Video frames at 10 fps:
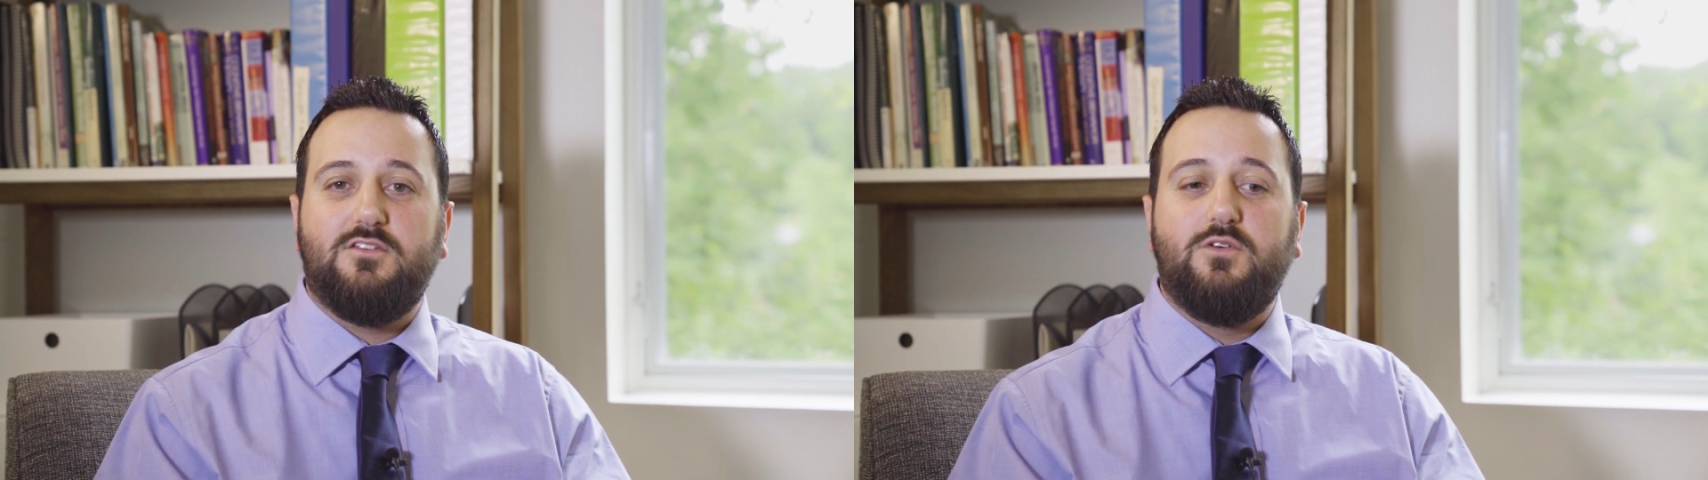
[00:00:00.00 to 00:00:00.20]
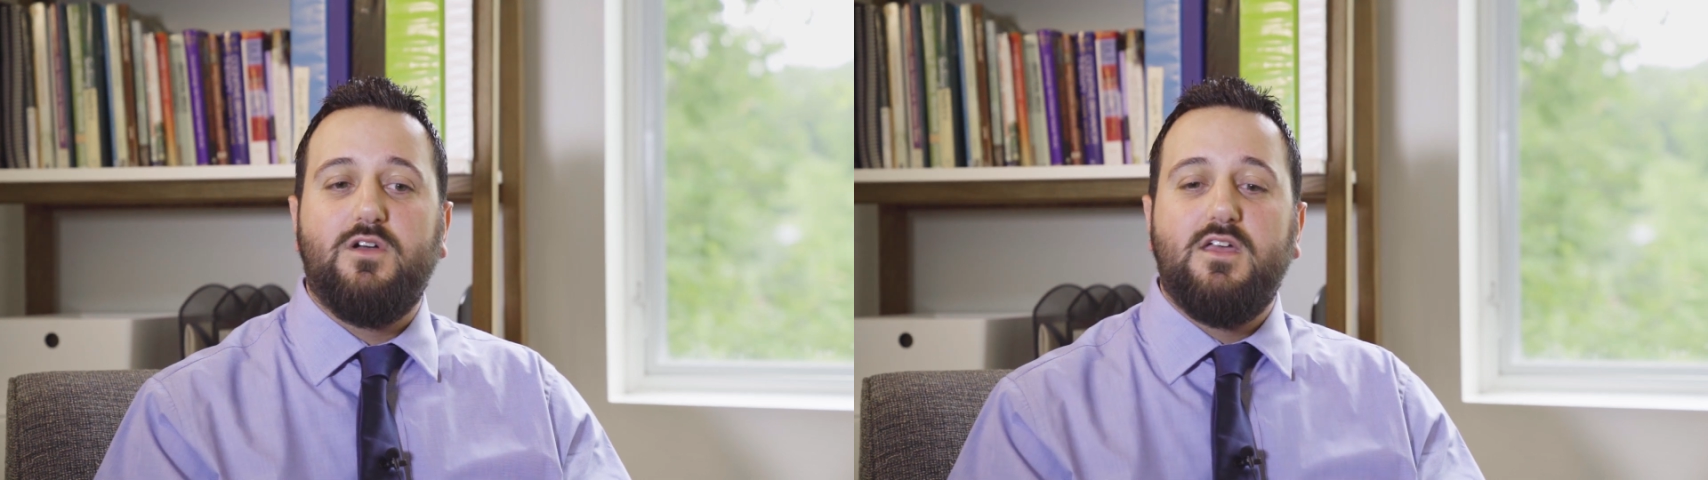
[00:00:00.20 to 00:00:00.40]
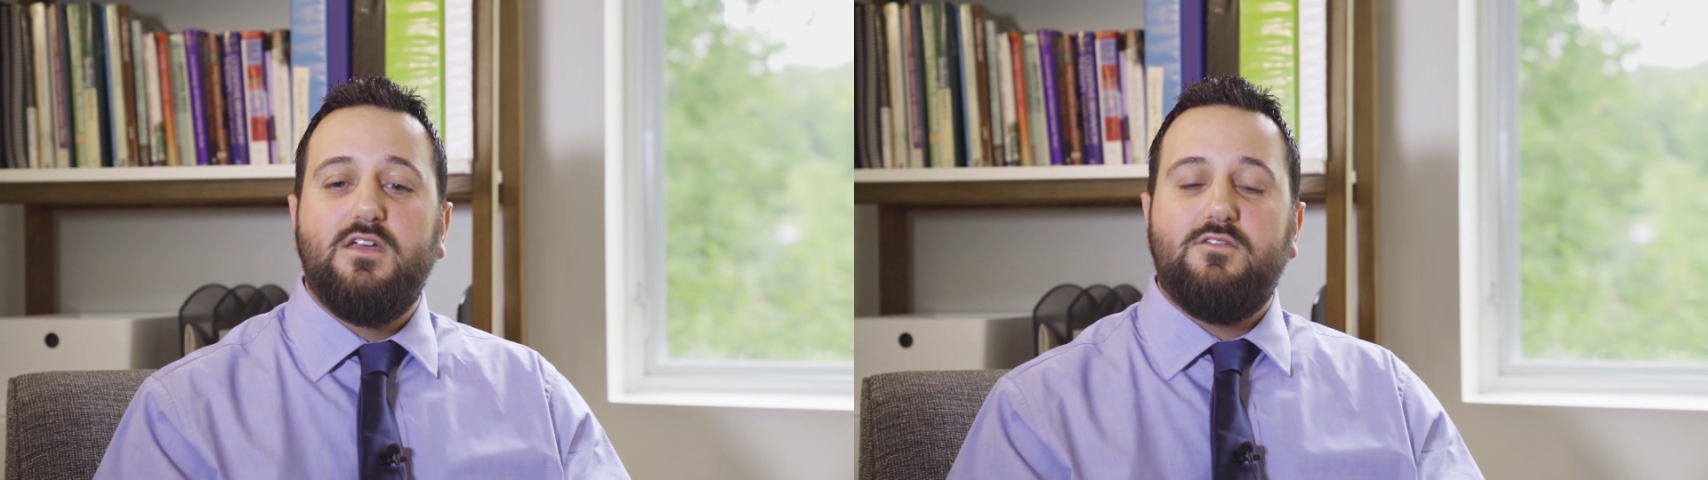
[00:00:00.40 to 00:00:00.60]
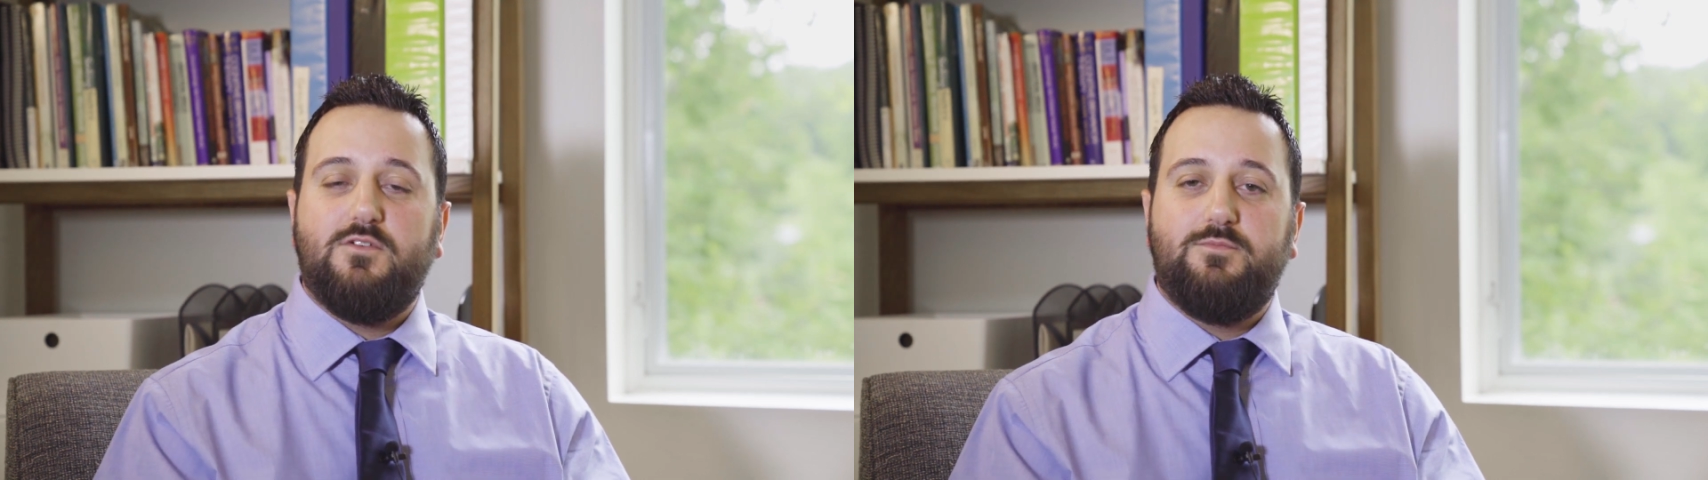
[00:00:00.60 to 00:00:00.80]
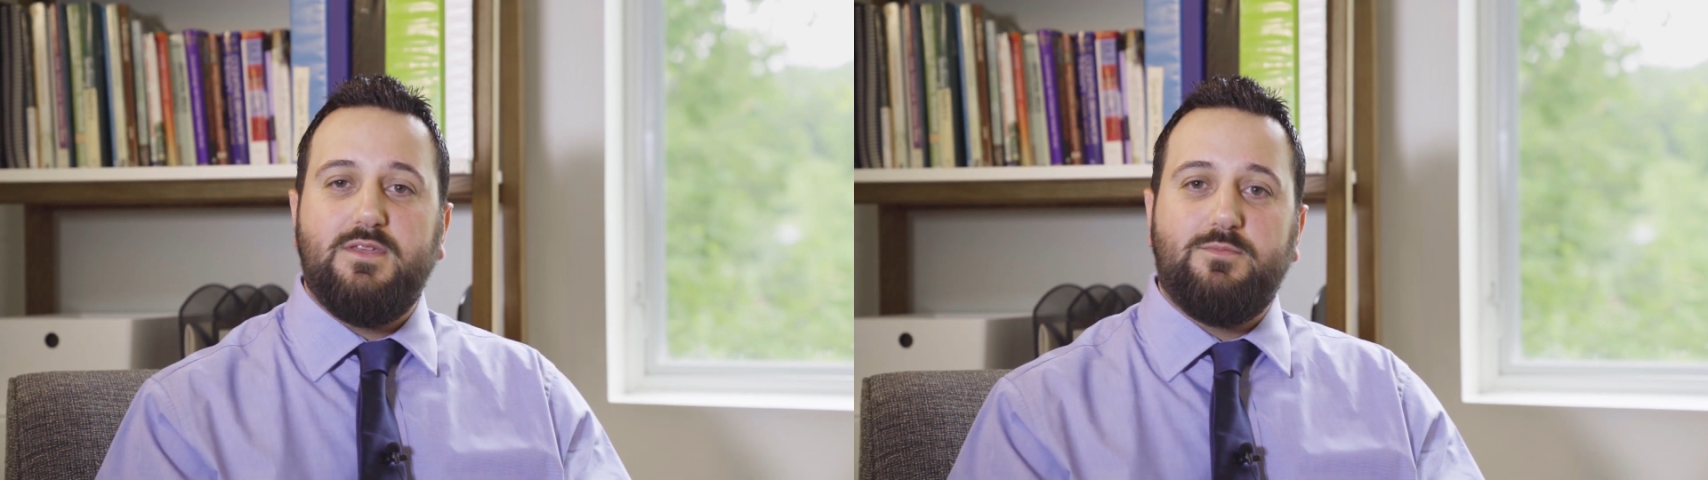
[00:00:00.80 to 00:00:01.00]
So
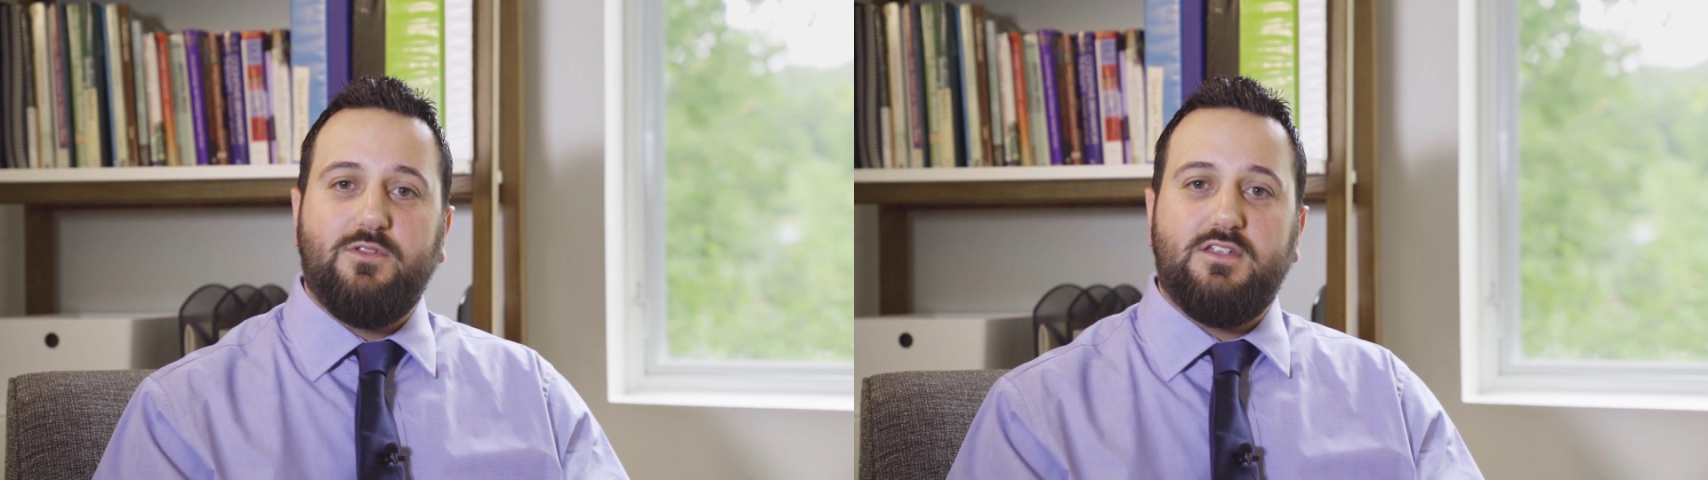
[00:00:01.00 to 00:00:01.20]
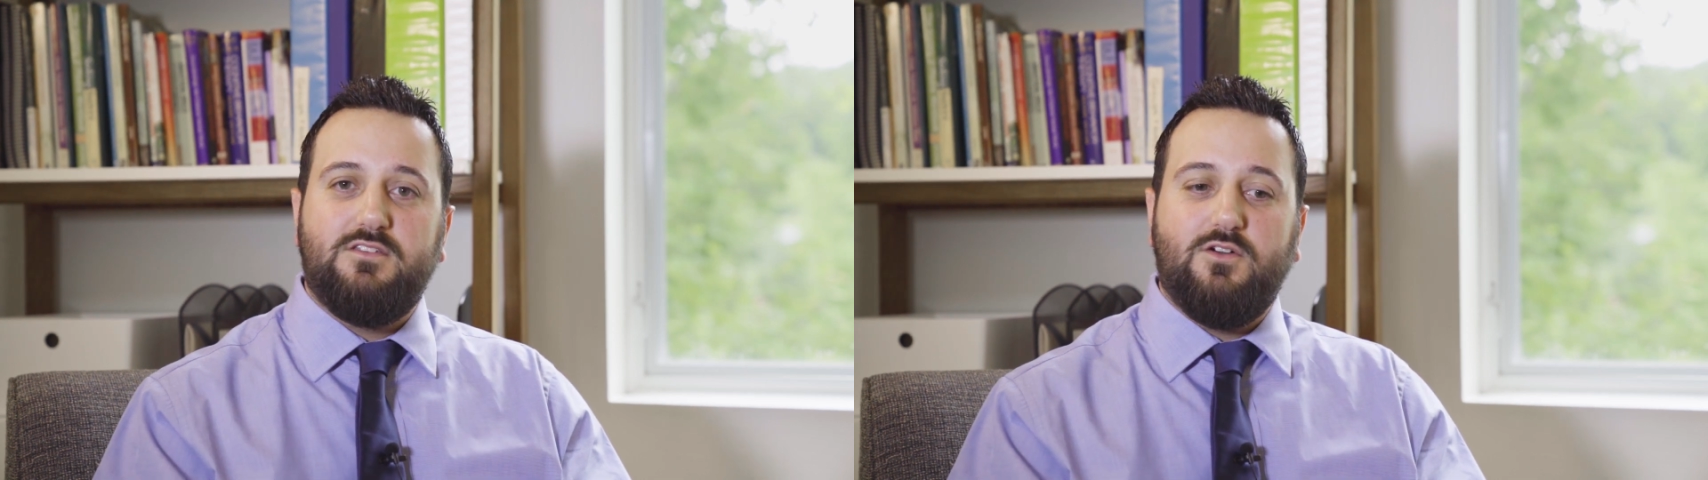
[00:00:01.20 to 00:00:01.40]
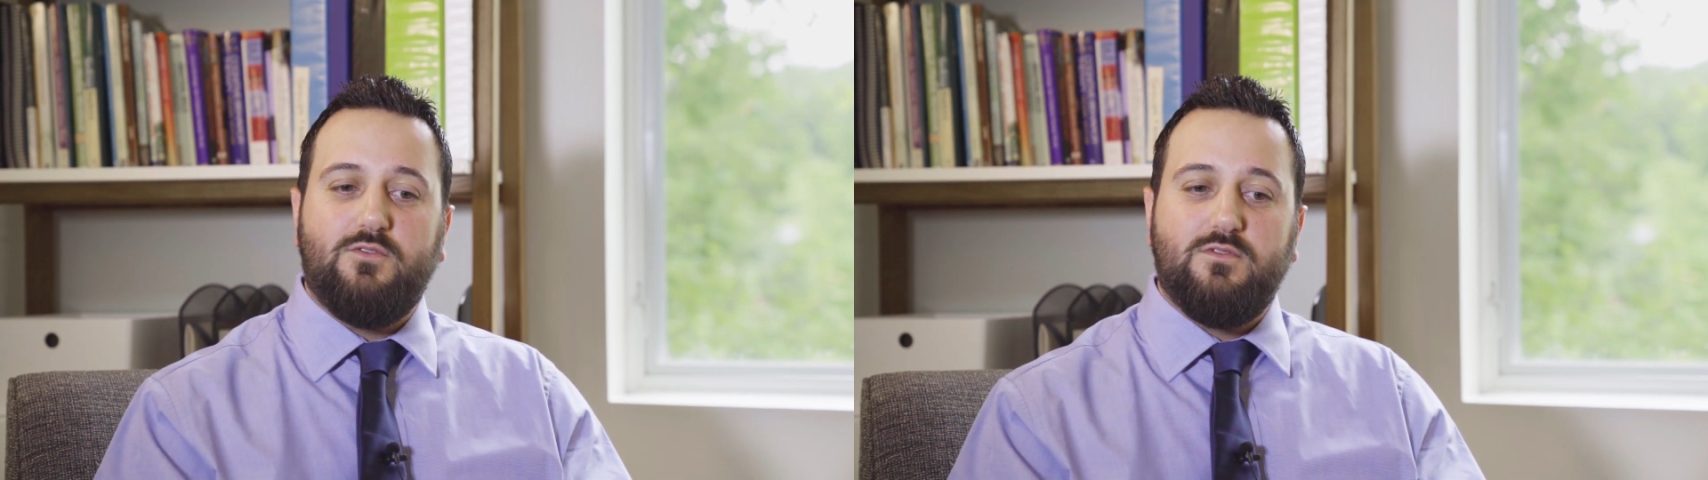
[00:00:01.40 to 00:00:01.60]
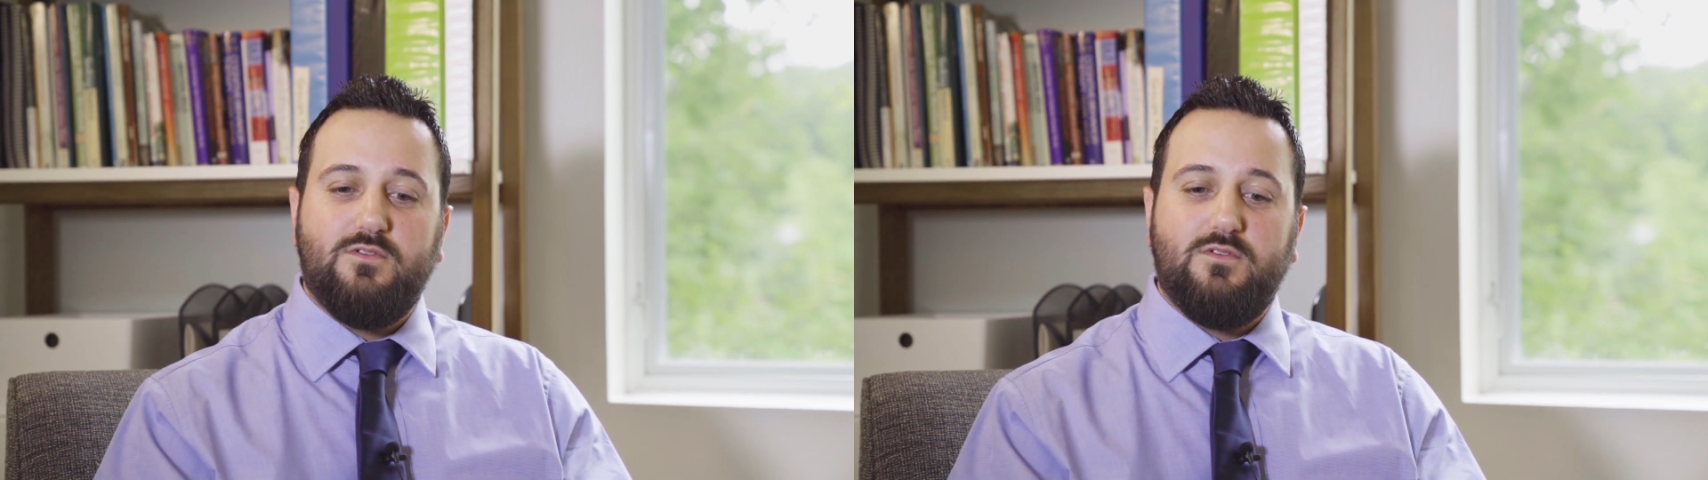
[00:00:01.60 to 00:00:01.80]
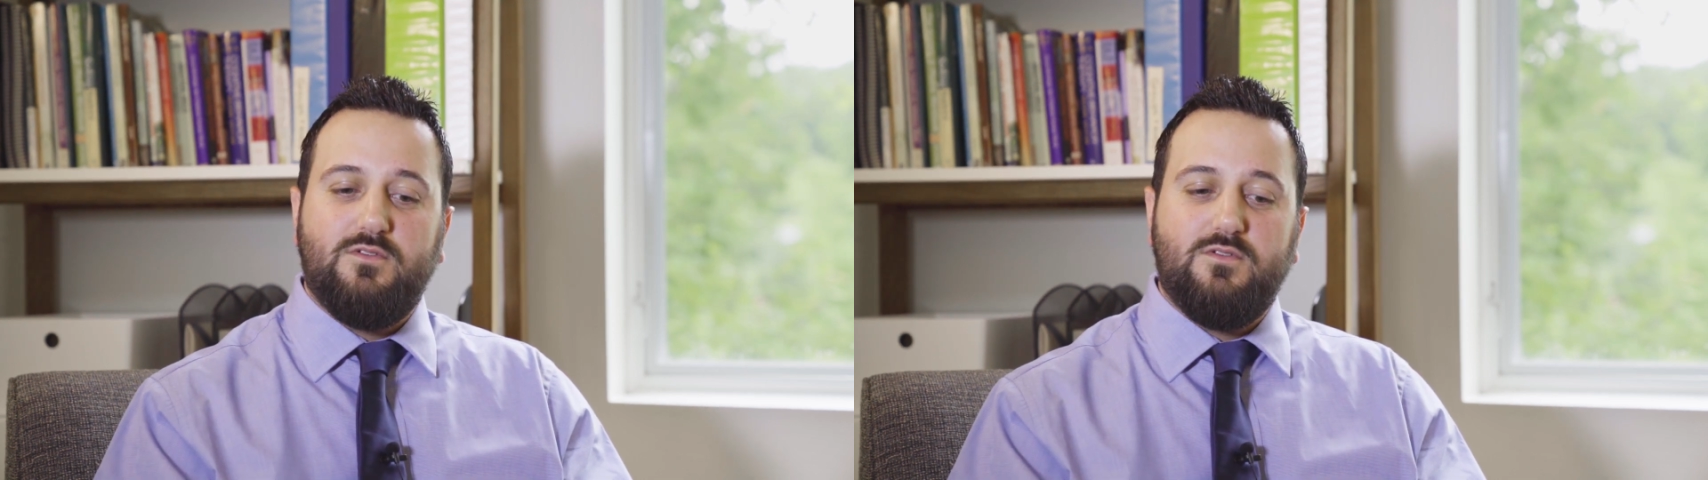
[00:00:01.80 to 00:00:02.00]
for people that
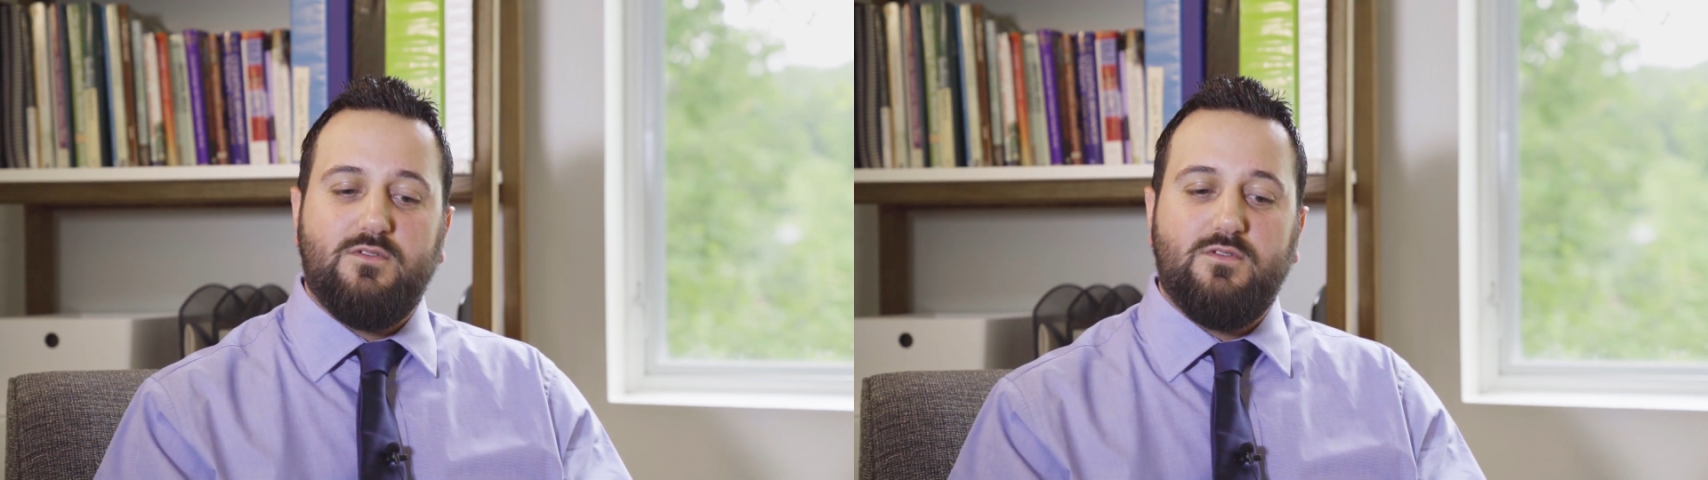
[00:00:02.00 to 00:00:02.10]
don't